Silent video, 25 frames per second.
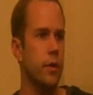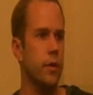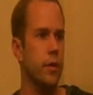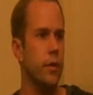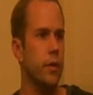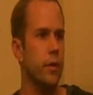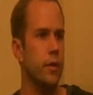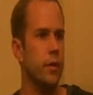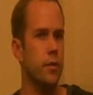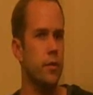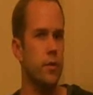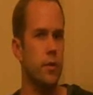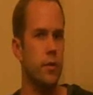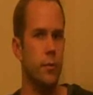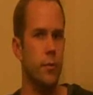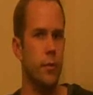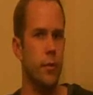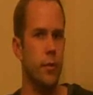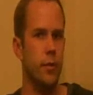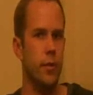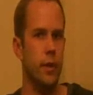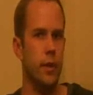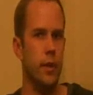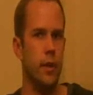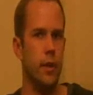I think, is
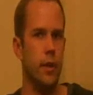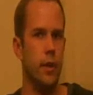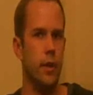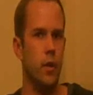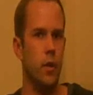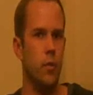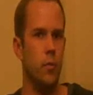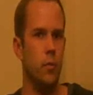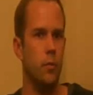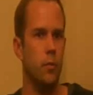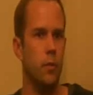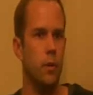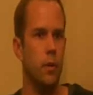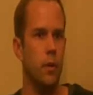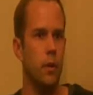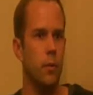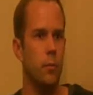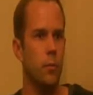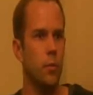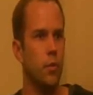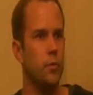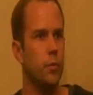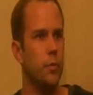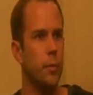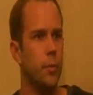something that I hope
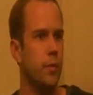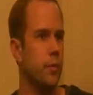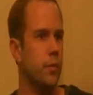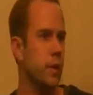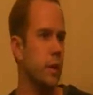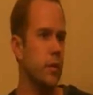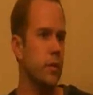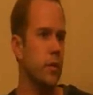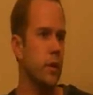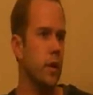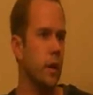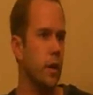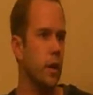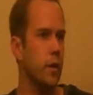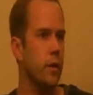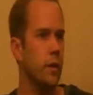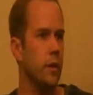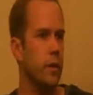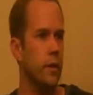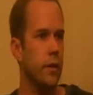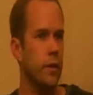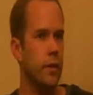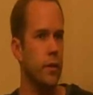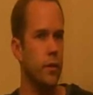most people take to heart,